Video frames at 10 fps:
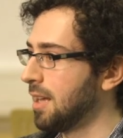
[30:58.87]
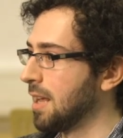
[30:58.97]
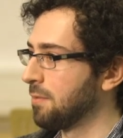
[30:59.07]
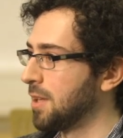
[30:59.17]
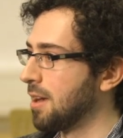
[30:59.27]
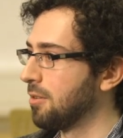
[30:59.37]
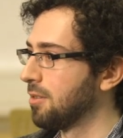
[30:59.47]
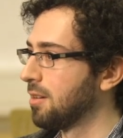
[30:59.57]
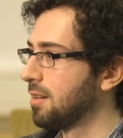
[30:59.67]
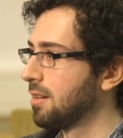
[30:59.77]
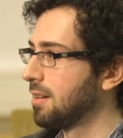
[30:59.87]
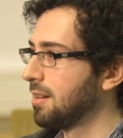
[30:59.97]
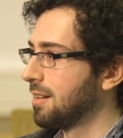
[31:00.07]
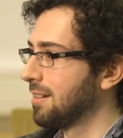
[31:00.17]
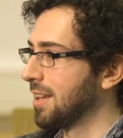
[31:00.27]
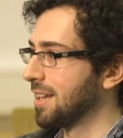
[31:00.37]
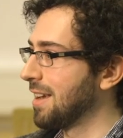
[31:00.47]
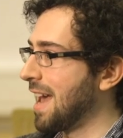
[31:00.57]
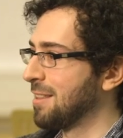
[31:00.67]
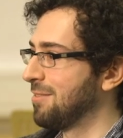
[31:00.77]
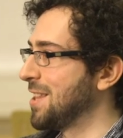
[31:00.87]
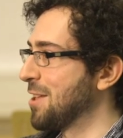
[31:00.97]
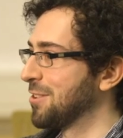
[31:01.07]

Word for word: if, you know, like at, you know